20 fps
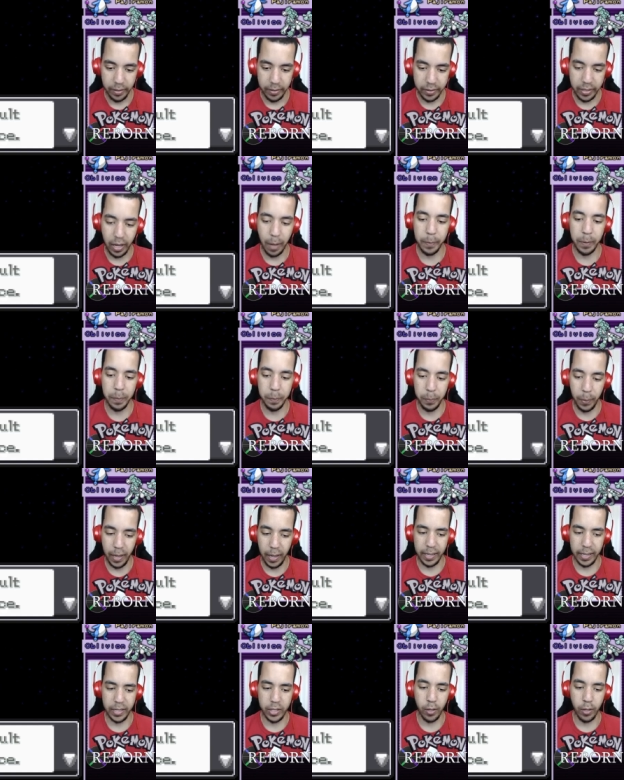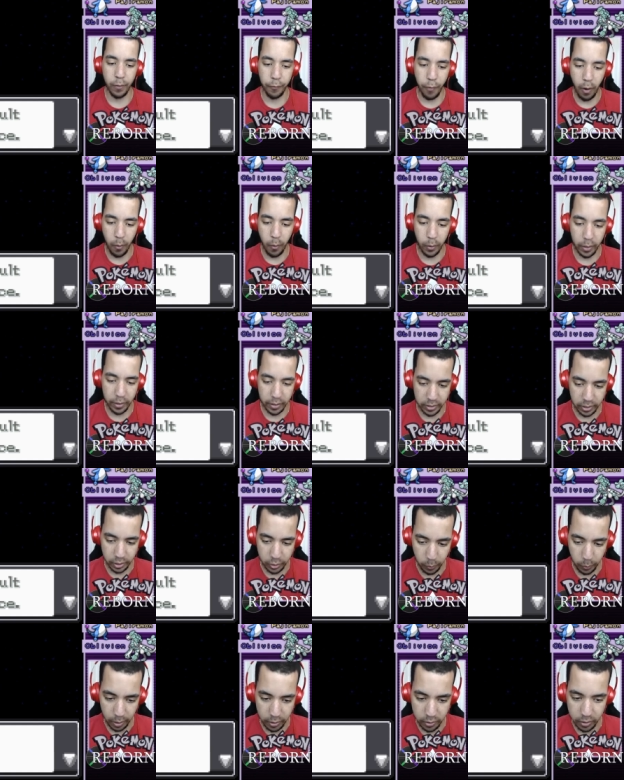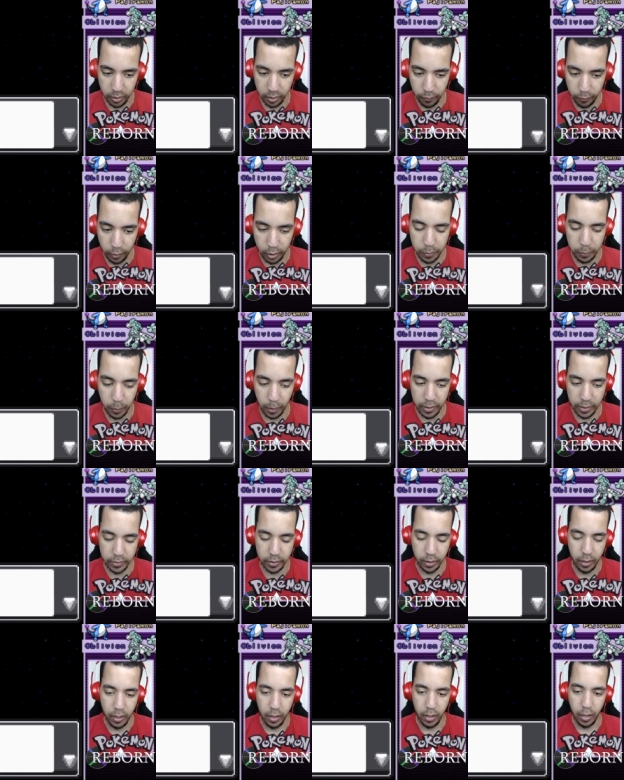Stop complaining. It's your fault we're in this situation in the first place.